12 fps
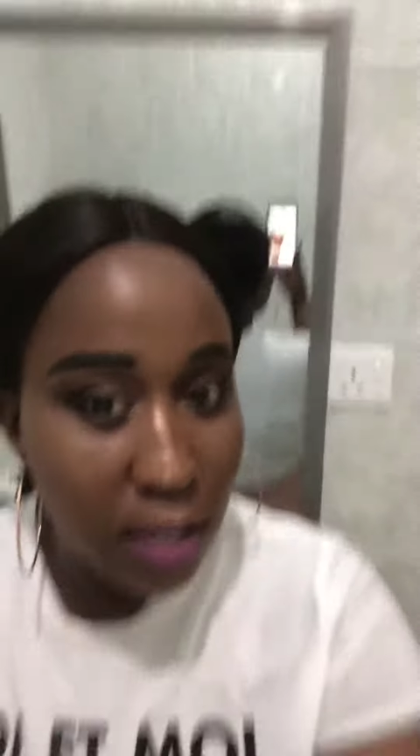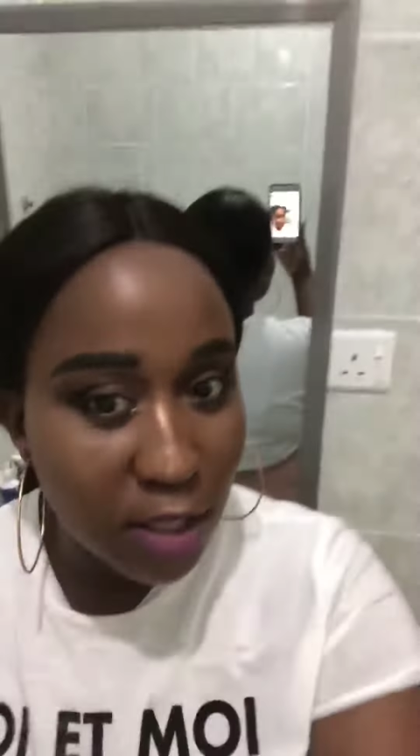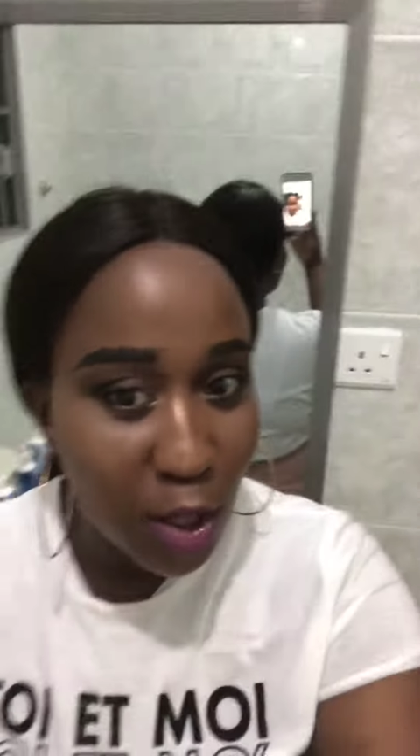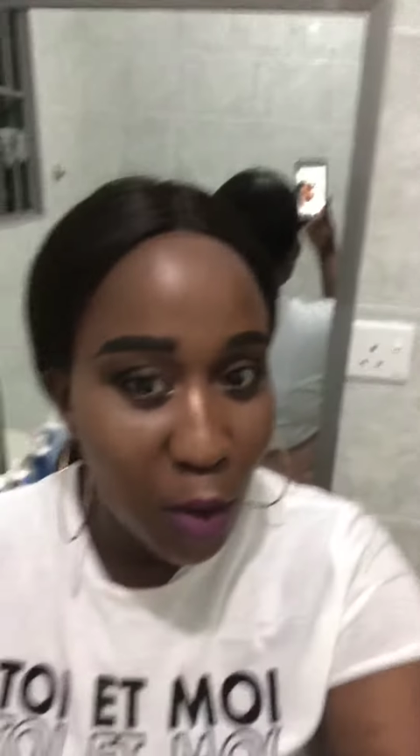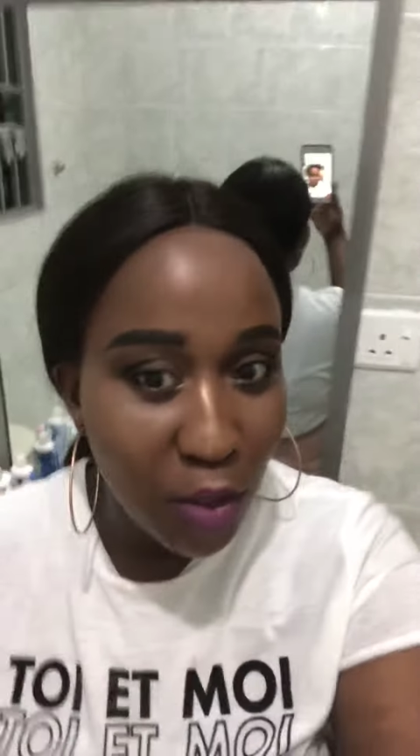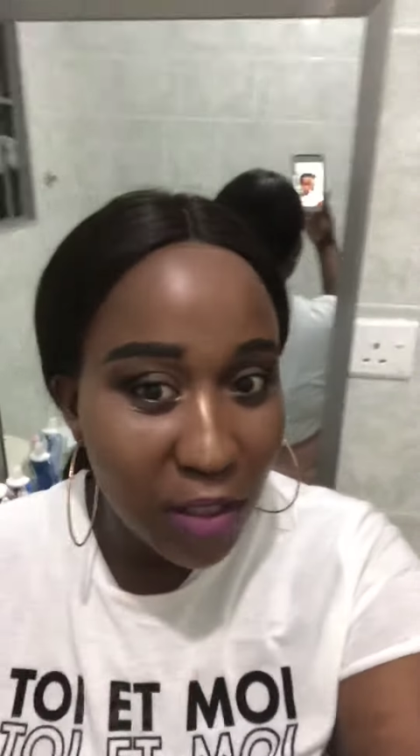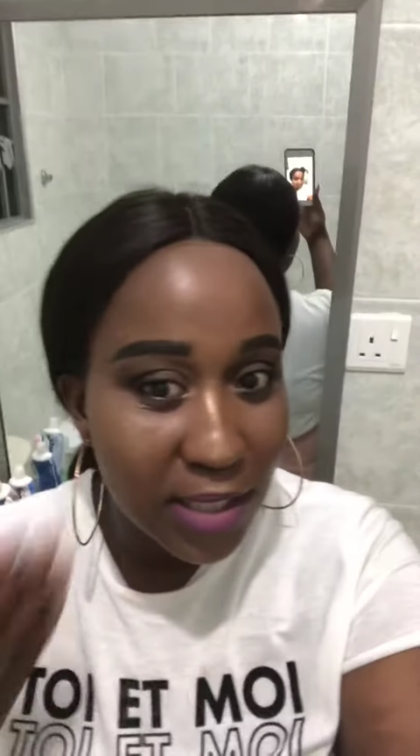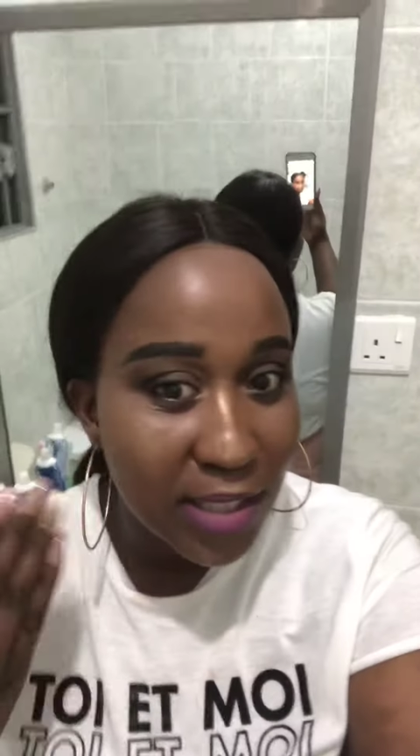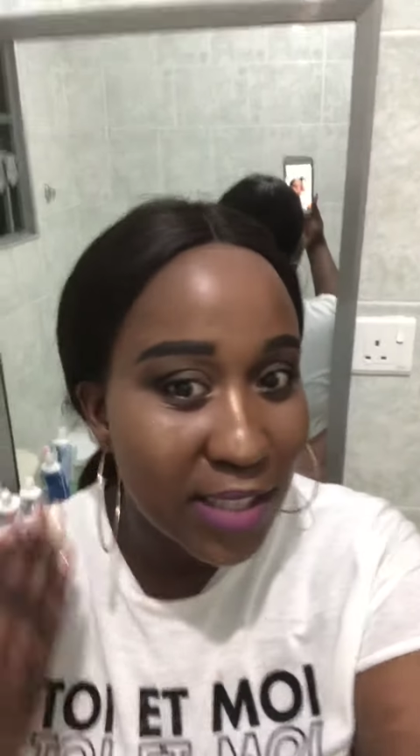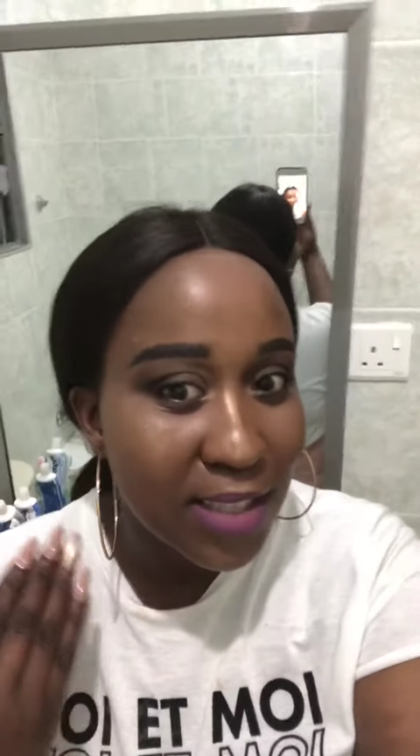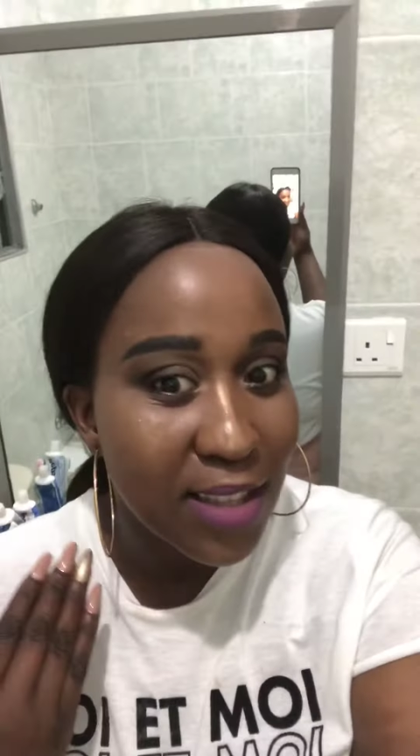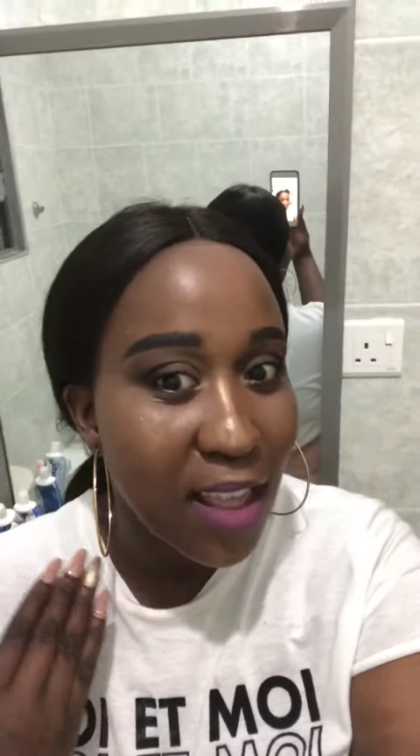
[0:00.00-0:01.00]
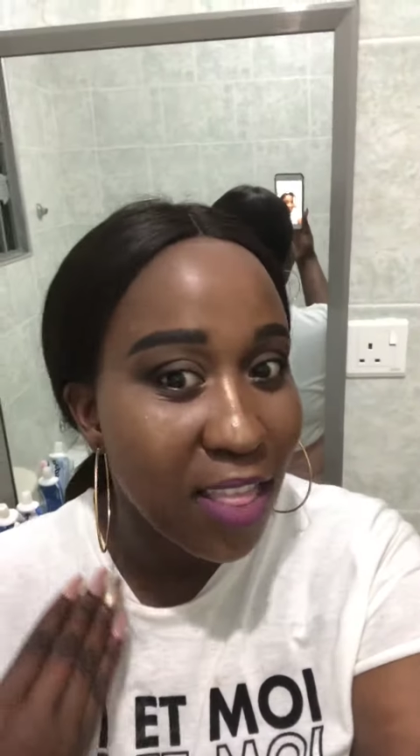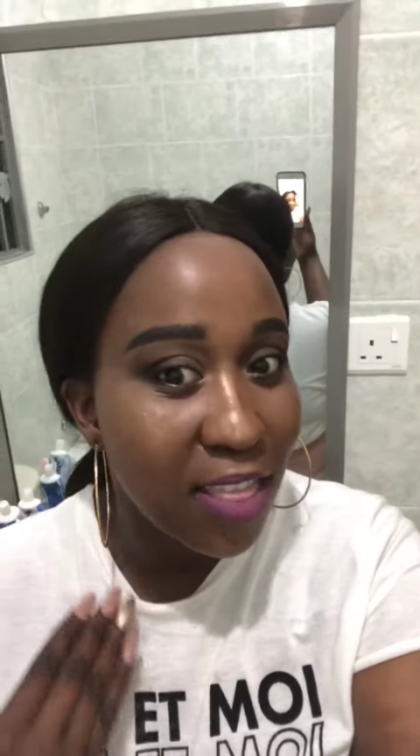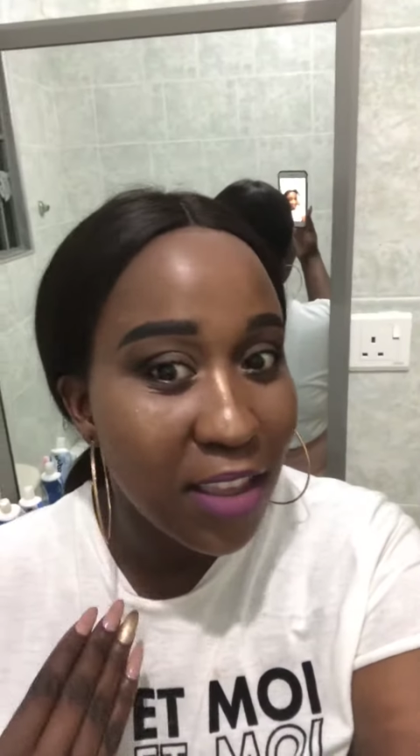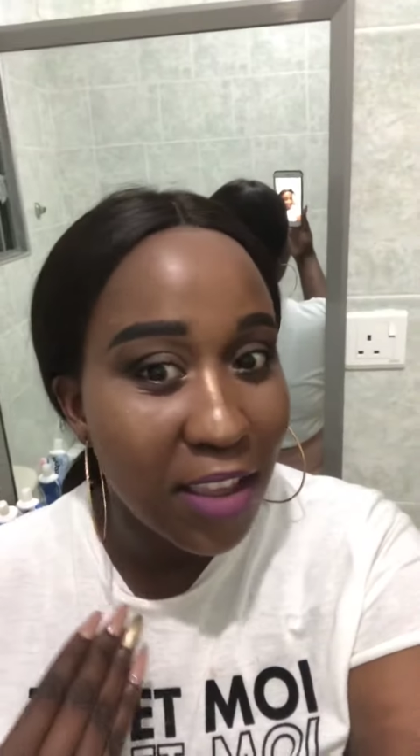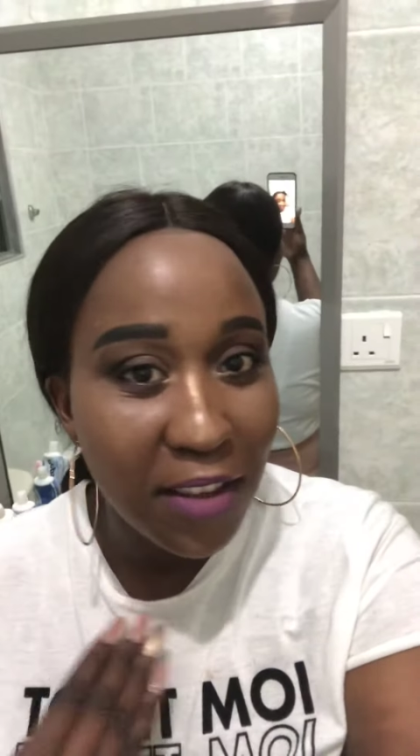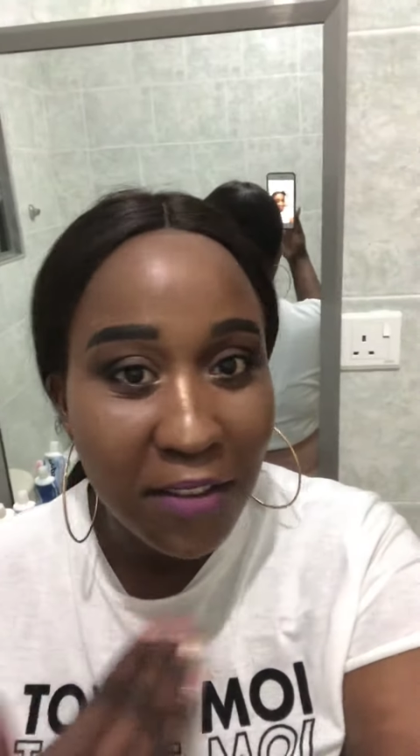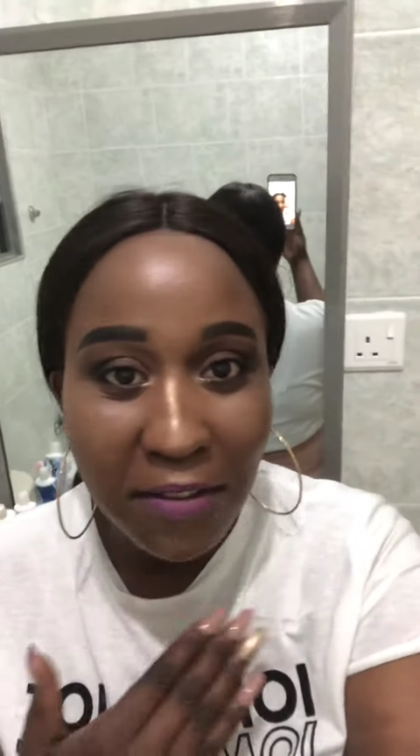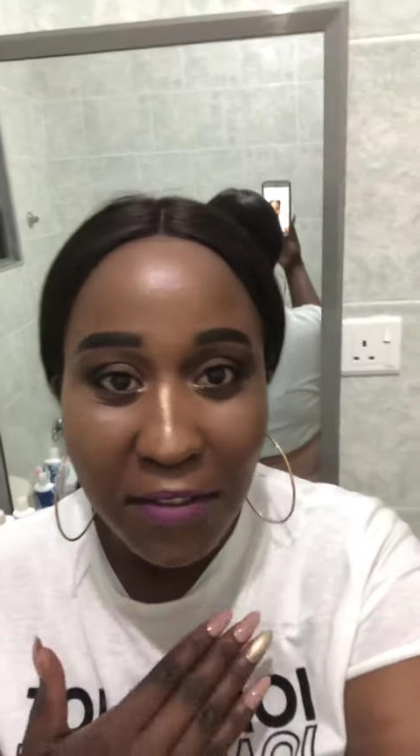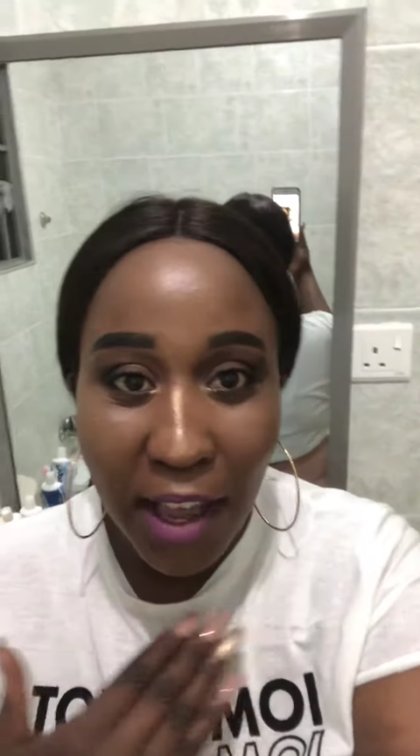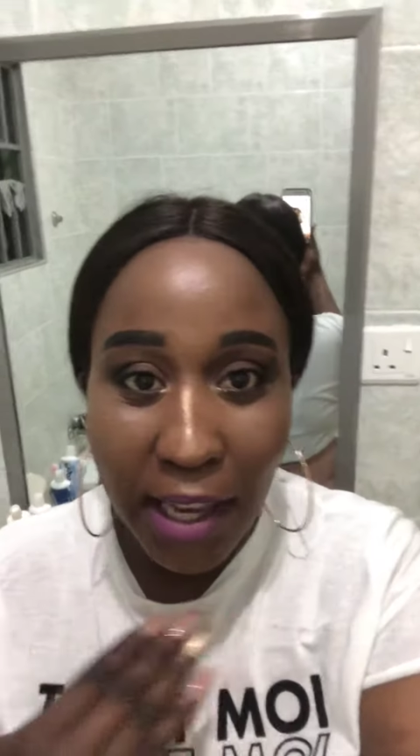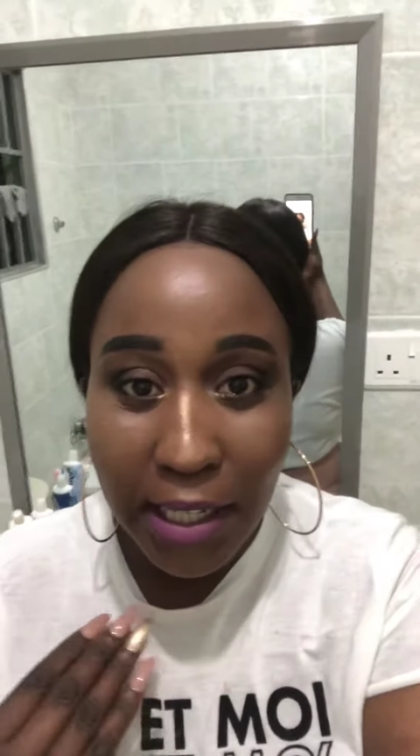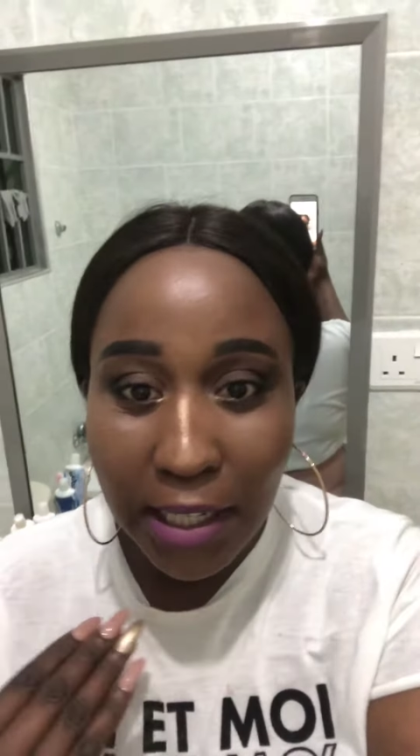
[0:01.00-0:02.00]
So this is the
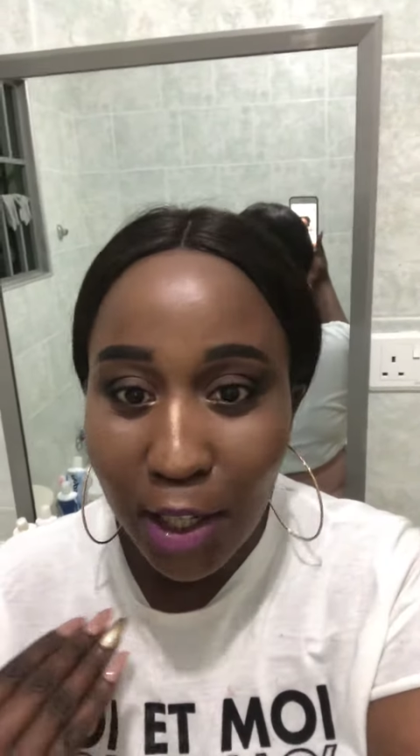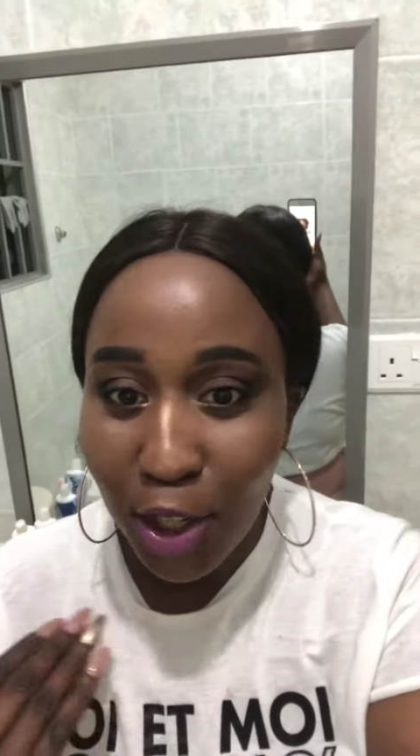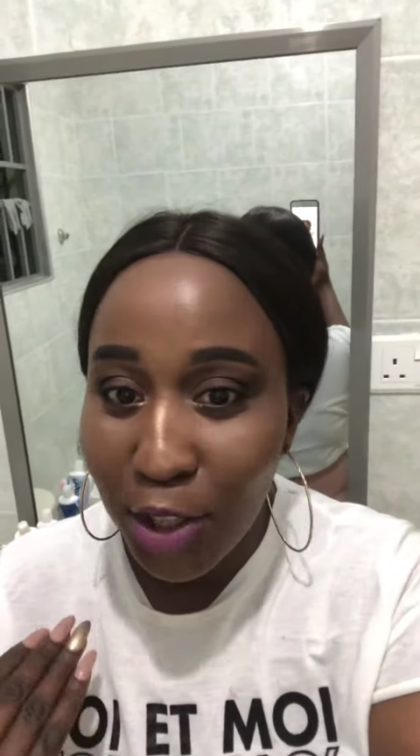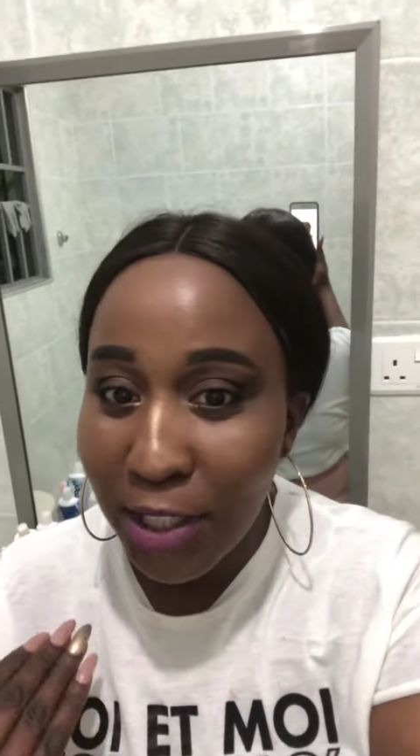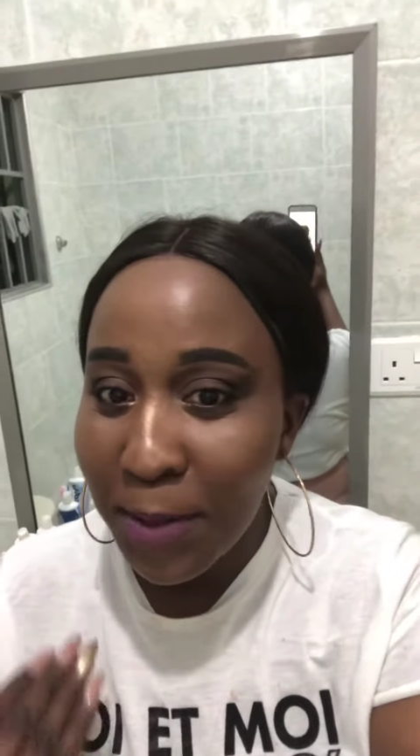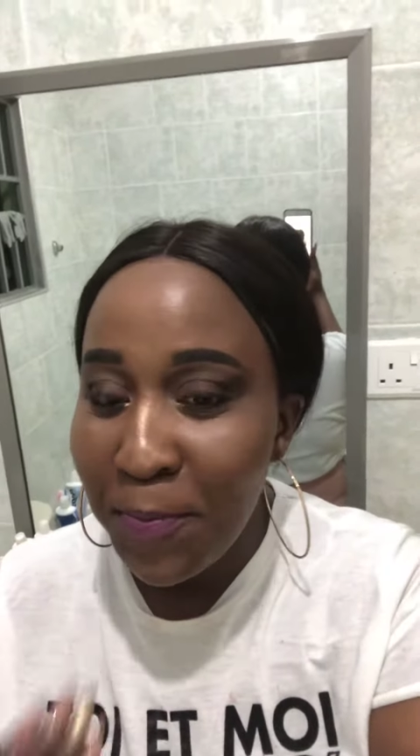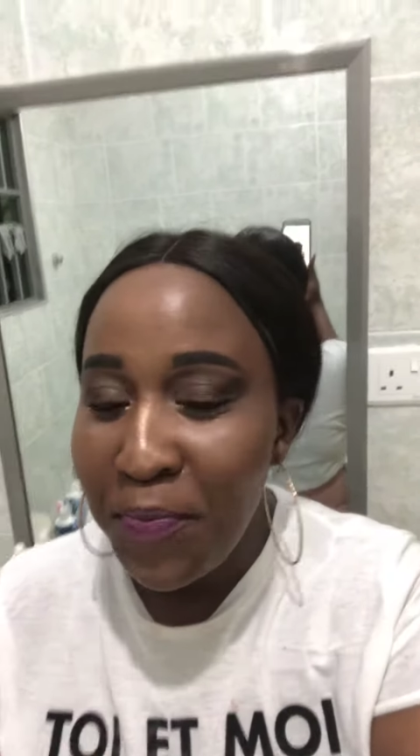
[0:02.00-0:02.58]
final look.